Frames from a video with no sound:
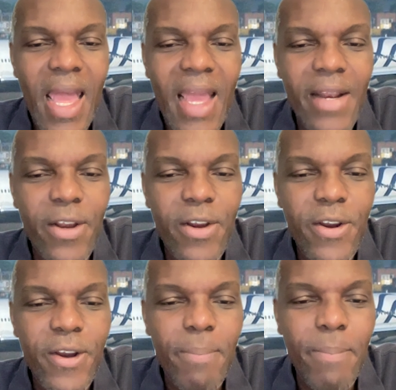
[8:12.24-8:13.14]
And
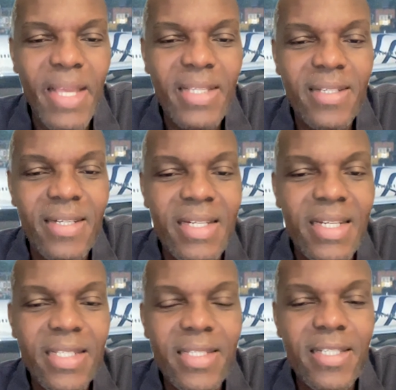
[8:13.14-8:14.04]
earned based on
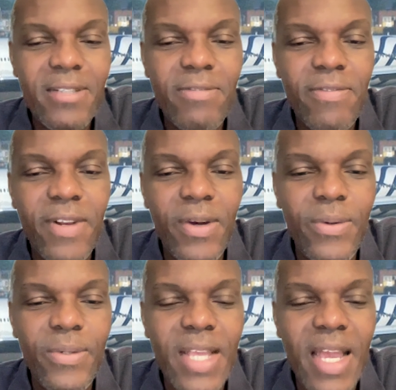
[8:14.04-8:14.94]
distance
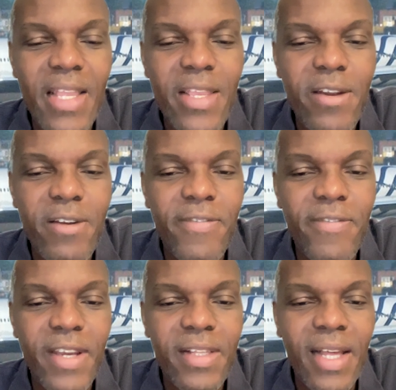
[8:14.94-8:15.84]
flown and your
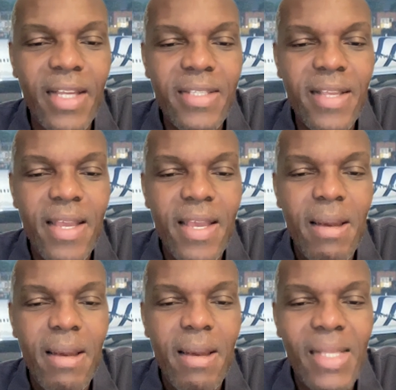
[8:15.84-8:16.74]
fare class.
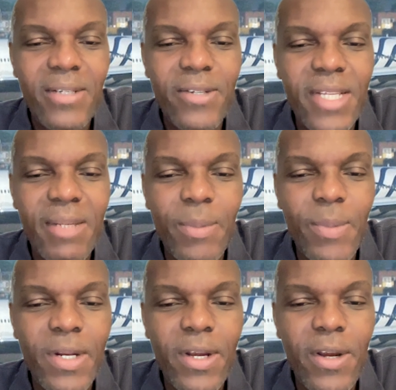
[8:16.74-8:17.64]
Miles are
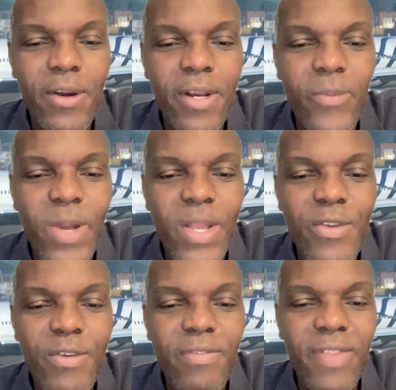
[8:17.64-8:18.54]
redeemable and earned when
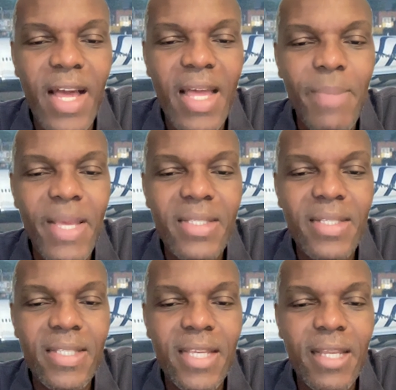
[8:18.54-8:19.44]
you fly
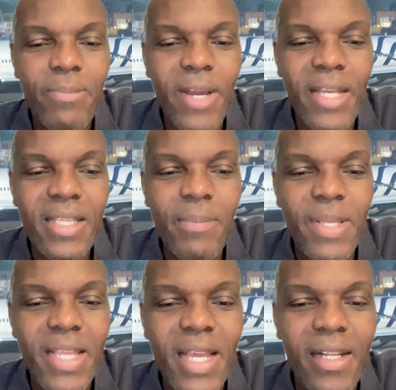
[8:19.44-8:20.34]
based on ticket price and
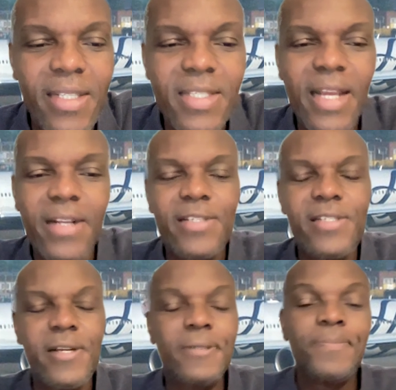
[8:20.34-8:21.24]
medallion status.
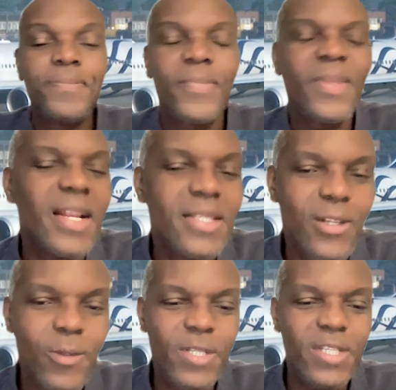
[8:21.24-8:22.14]
So, and there's
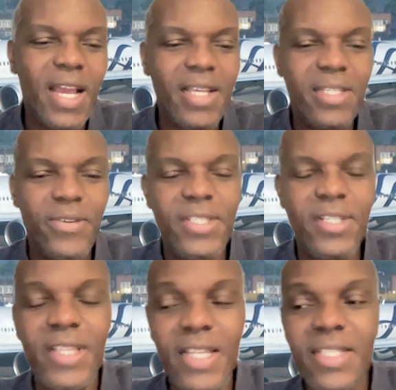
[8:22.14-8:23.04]
a whole bunch of
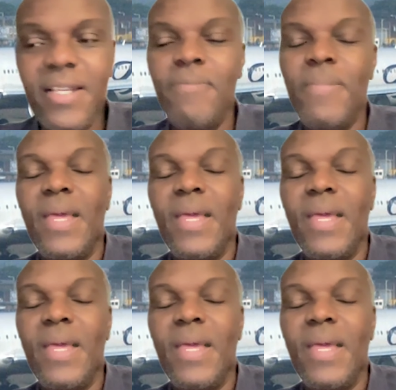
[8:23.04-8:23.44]
asterisks on this.